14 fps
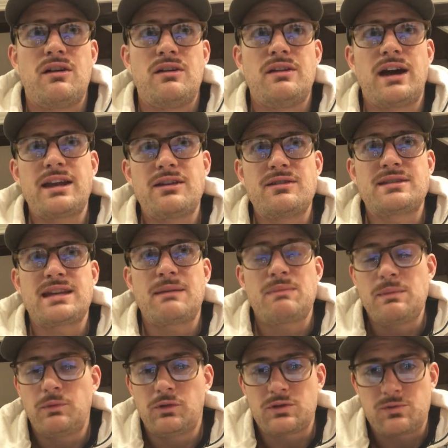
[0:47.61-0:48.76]
9 out of 10
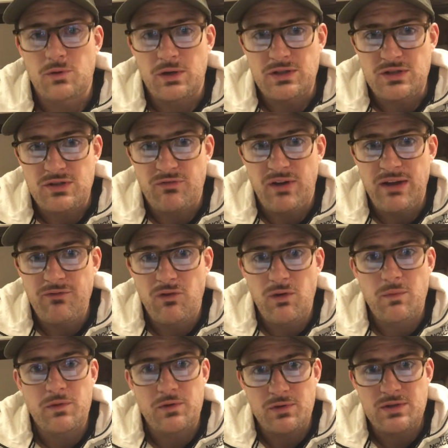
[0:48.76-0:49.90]
people it's working just fine for,
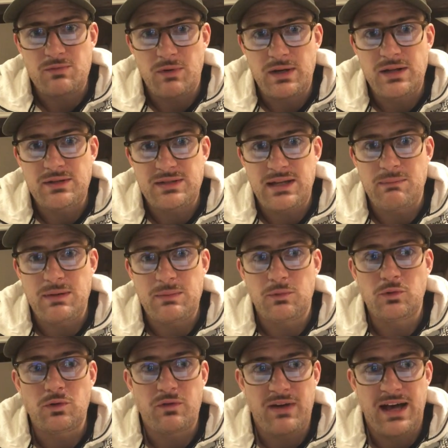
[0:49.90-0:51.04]
but there is 1 out of 10
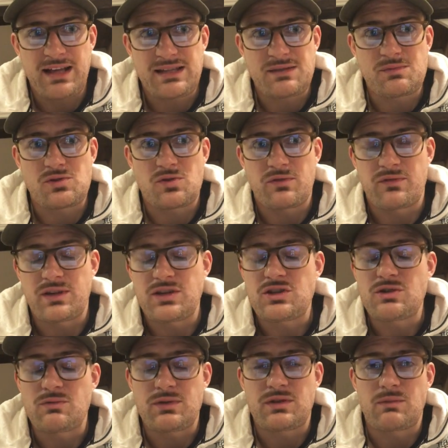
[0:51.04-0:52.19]
people who have had some sort of an
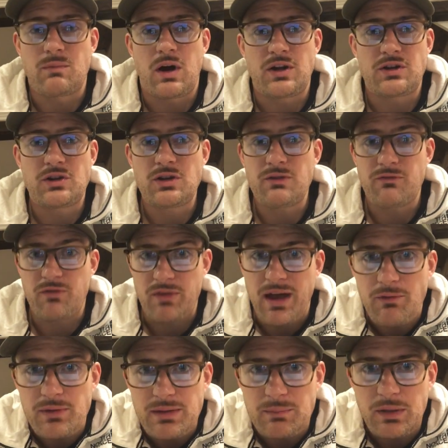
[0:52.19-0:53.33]
issue with their monitor, and for
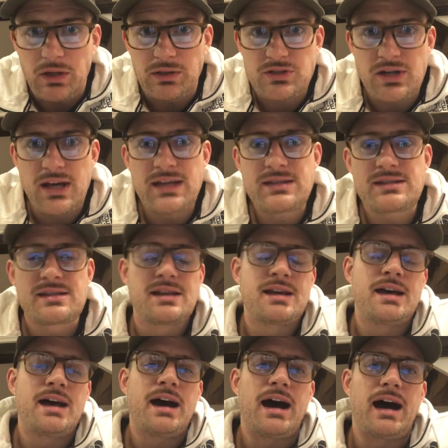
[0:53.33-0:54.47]
that we apologize.
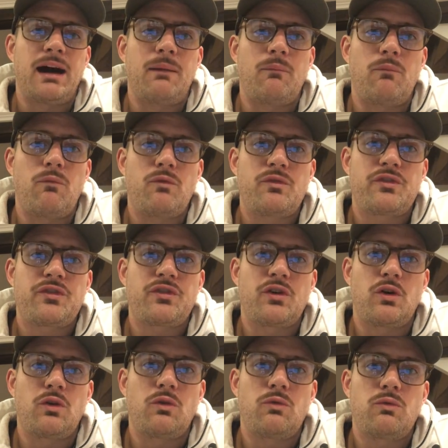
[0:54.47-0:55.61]

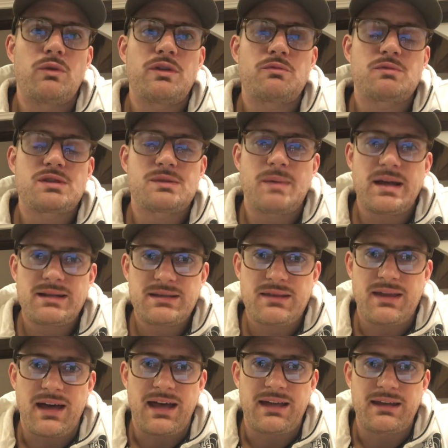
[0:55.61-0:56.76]
So with respect to
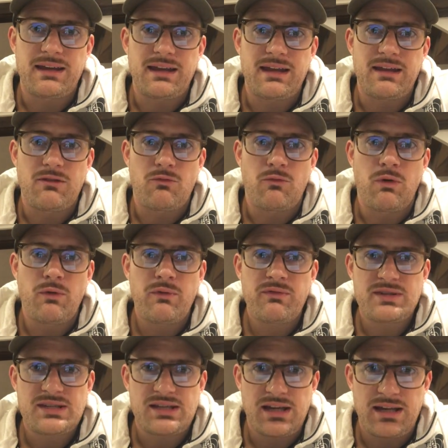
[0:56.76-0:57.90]
that, what we've
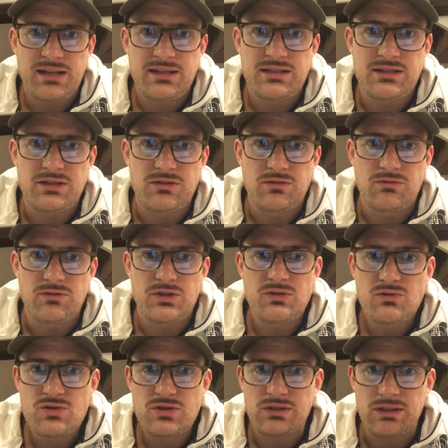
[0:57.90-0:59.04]
decided to do,
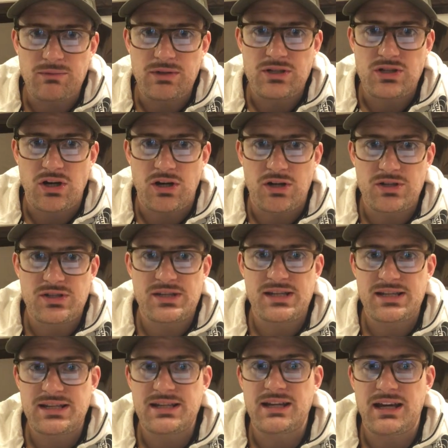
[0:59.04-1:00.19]
usually we charge
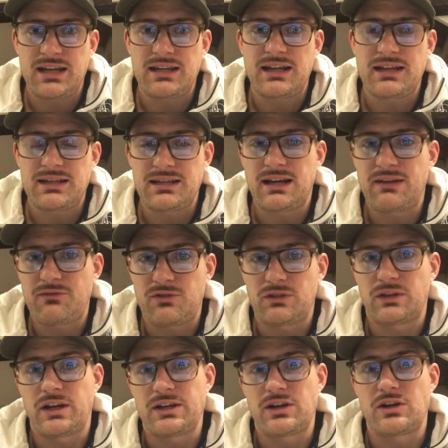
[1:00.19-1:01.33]
$69.99 for a
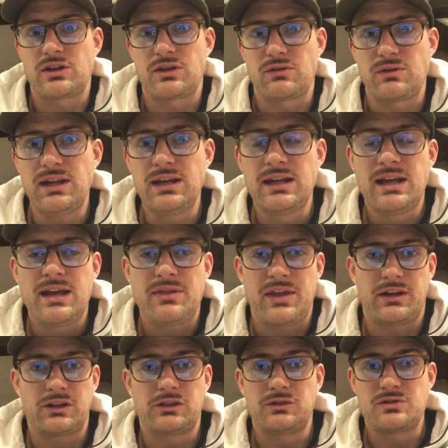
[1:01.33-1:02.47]
Lionheart unit. That
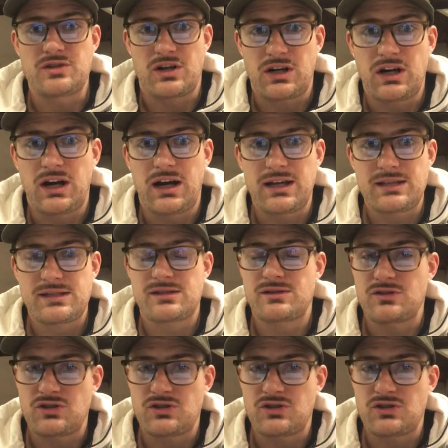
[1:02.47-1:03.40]
includes our cost,